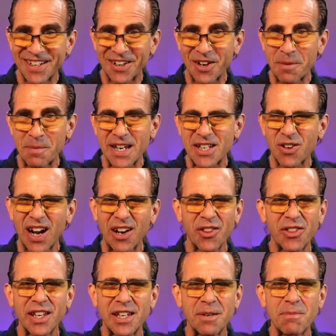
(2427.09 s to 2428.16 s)
You know what I mean? So I
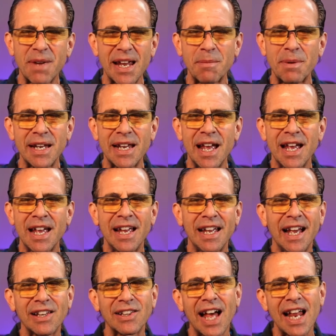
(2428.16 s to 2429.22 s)
don't think you maybe,
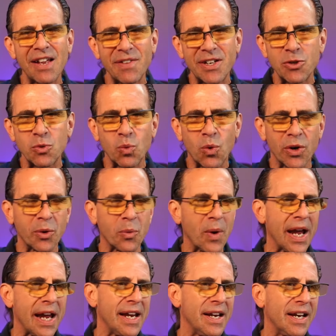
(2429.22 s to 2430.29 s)
a lot of it is water
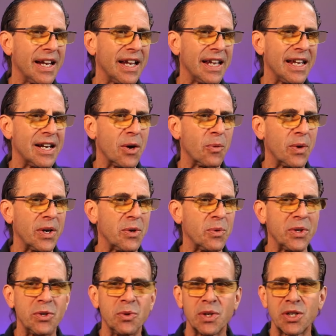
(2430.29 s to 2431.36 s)
weight. You know, when you
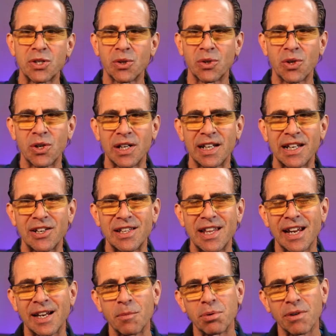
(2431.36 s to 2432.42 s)
were doing so good and then you
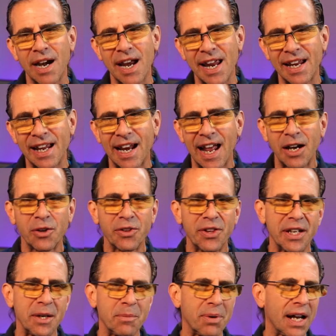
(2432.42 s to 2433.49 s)
take a break, and I don't
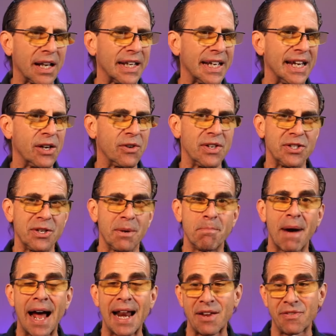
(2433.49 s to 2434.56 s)
think you probably increased your
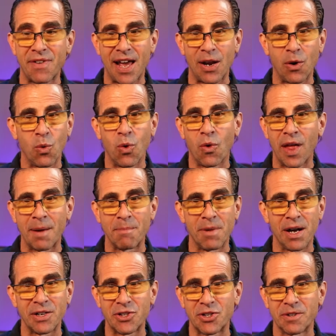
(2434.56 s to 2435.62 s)
body fat all that
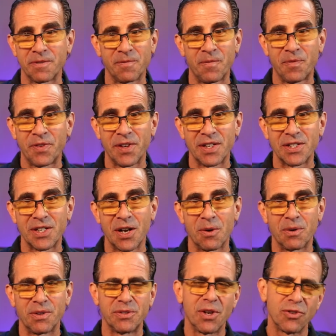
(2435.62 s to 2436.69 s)
much.
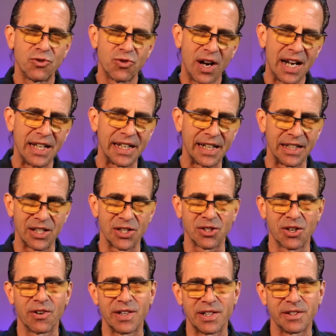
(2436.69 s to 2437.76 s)
So try not to get
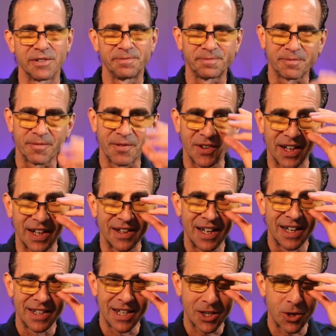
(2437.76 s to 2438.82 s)
discouraged. Okay,
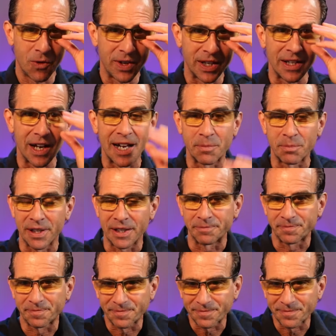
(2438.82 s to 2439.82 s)
let's go over the diet plan.